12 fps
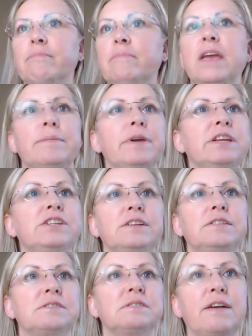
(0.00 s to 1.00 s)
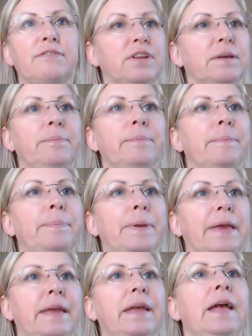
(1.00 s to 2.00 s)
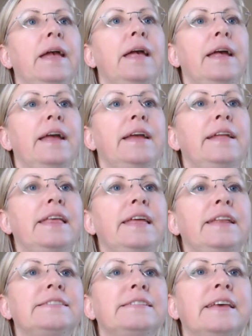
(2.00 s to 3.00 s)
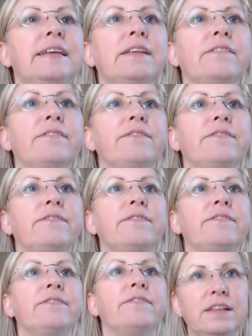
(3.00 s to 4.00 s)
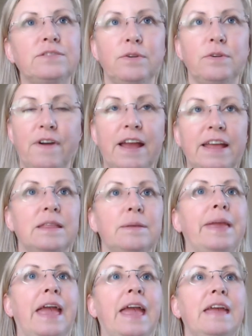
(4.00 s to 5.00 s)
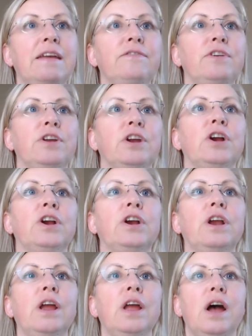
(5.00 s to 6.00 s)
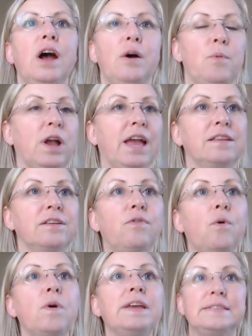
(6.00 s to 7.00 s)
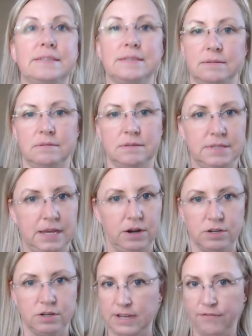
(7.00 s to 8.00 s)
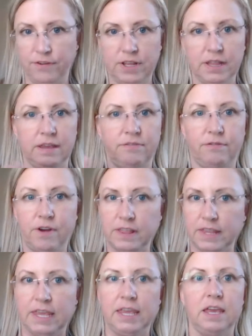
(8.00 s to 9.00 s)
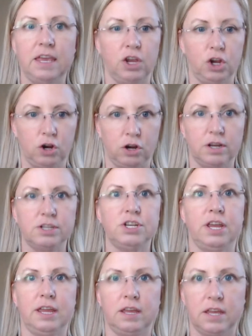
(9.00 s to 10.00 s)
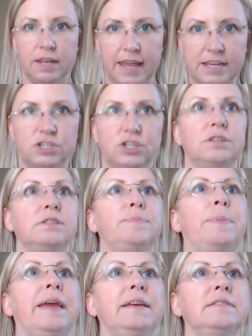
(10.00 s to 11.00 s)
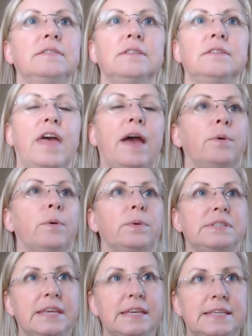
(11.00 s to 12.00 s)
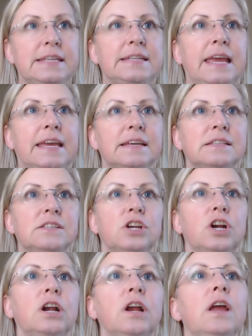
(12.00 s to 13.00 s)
image. I just left it be. And then it said, now let's refine the behavior on what kind of voice. Sarah's definitely friendly, encouraging, connections based. So that one was easy to answer.